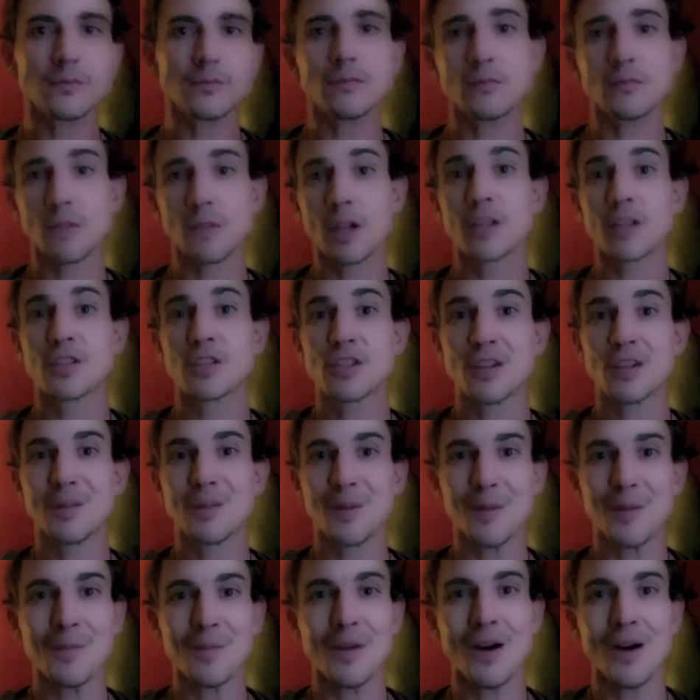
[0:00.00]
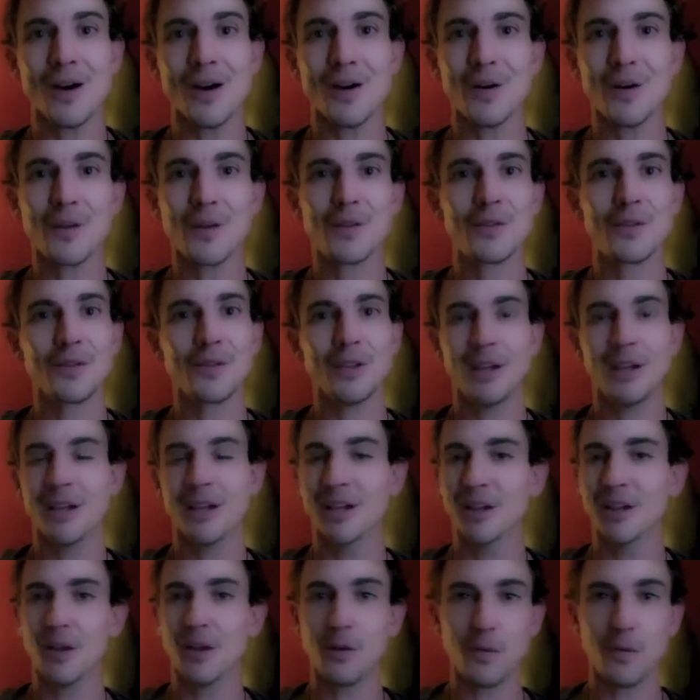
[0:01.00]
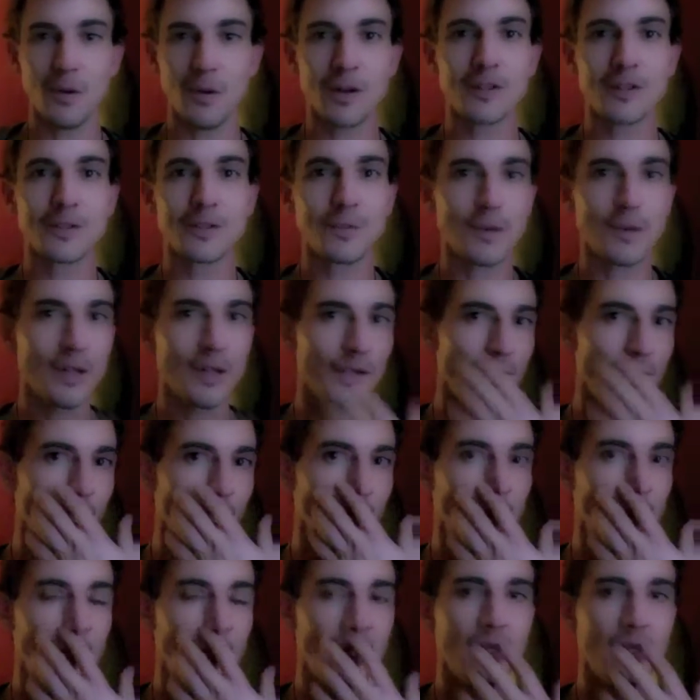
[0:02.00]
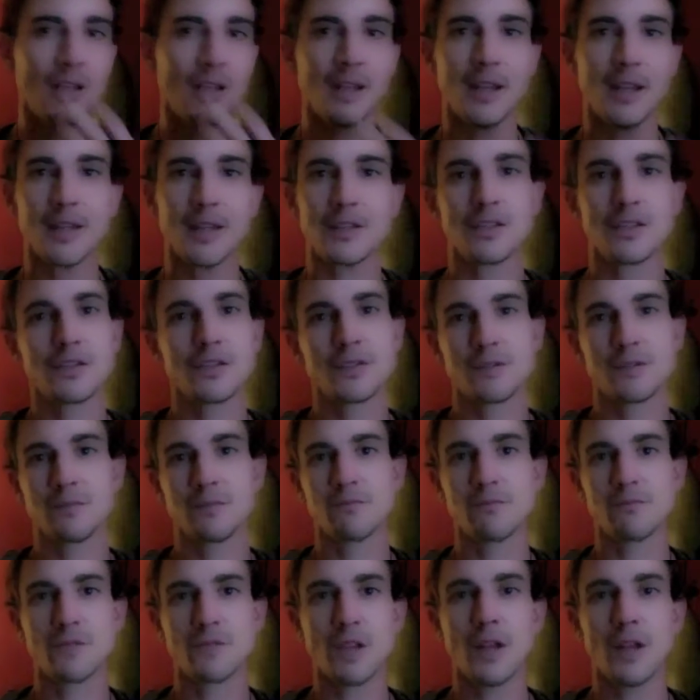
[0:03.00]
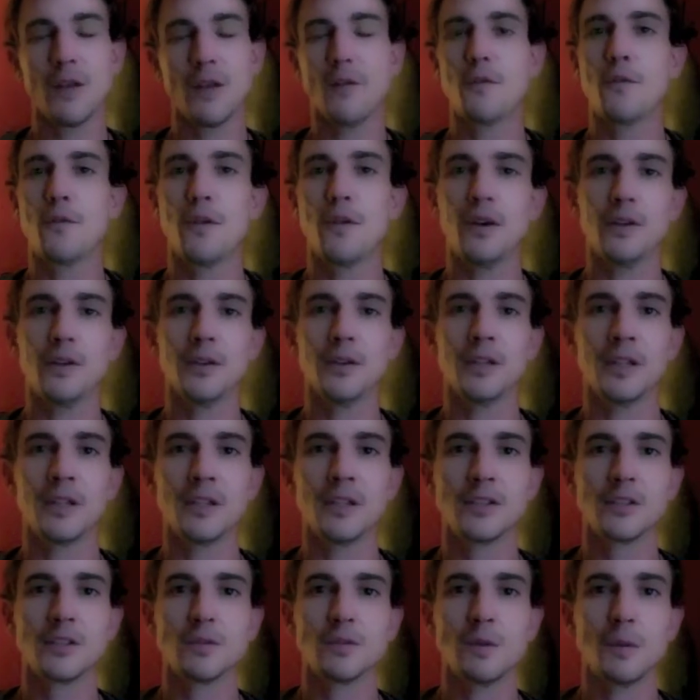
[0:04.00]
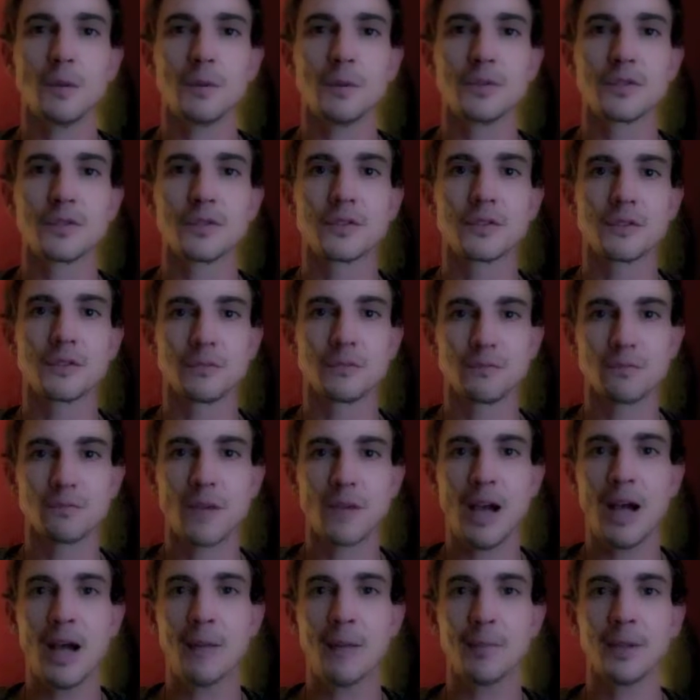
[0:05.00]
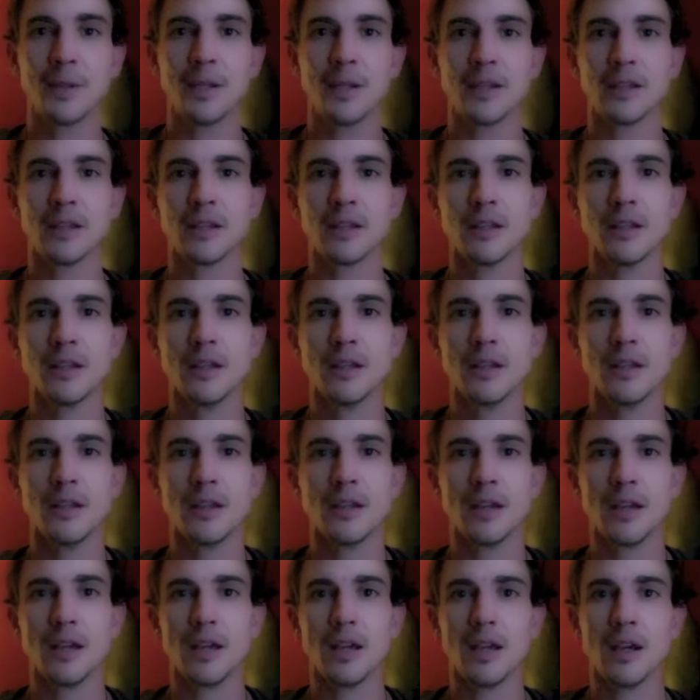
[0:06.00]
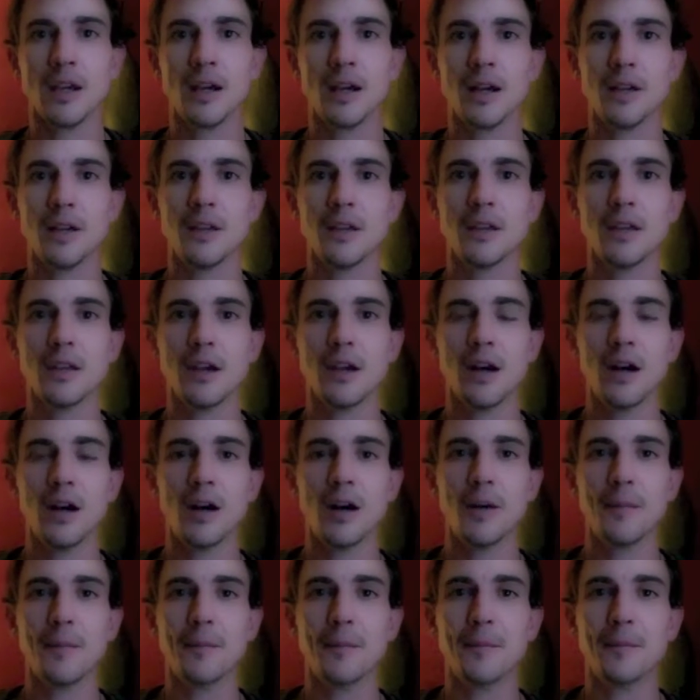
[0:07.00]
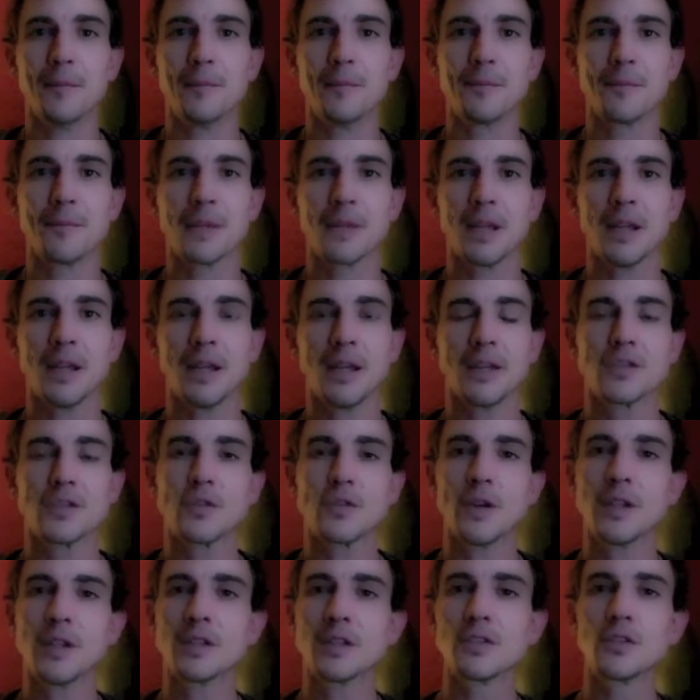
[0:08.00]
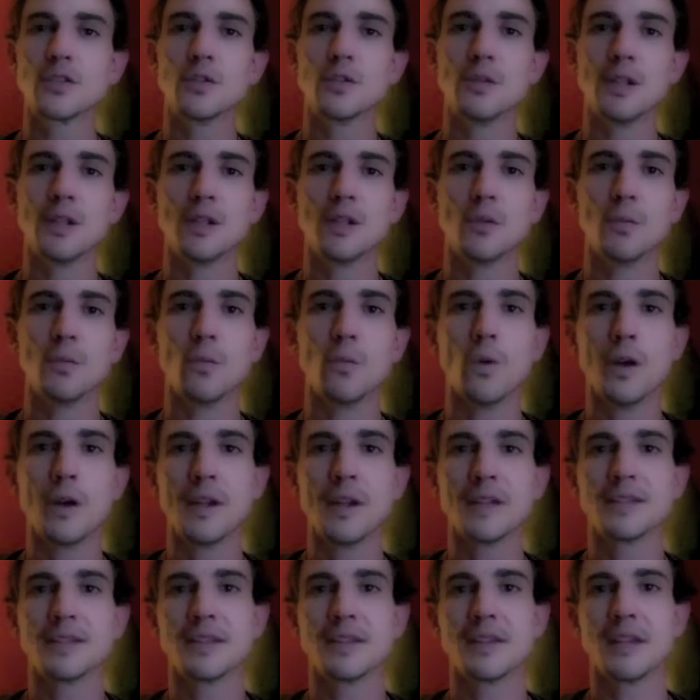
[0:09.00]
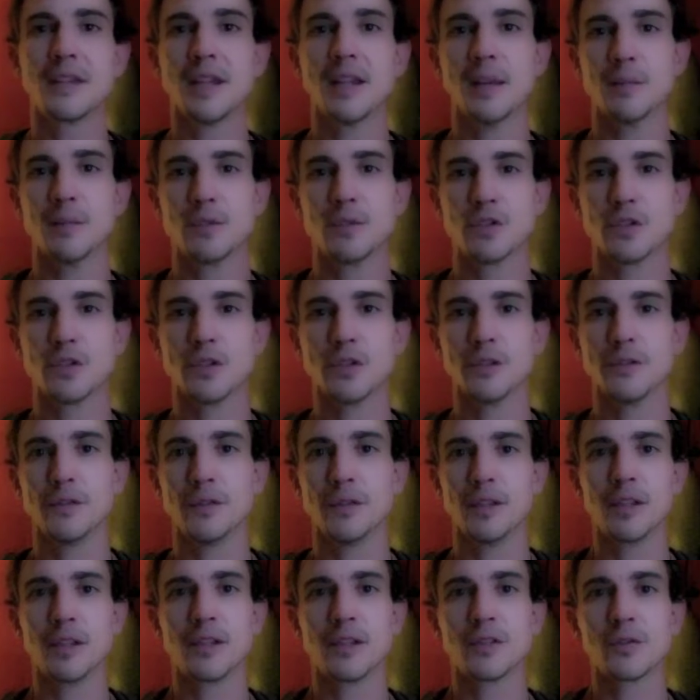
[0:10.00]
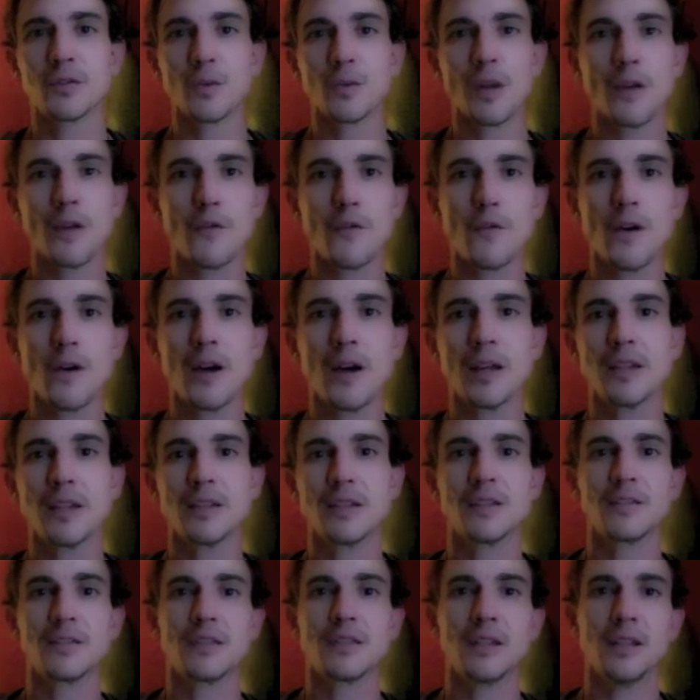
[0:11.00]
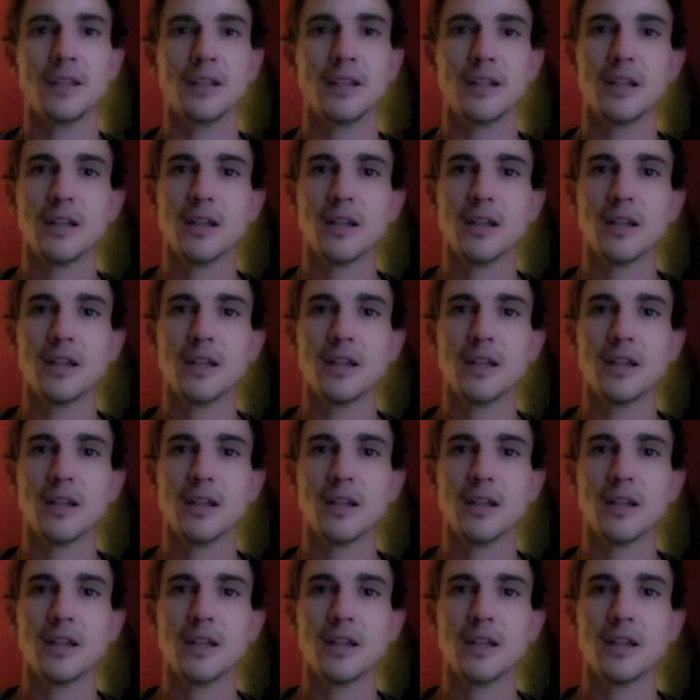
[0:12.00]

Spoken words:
I shut my mouth and I walked away for a bit, and I just kind of felt into what was happening, and I try to tune into what is it that I'm serving, because what I find is that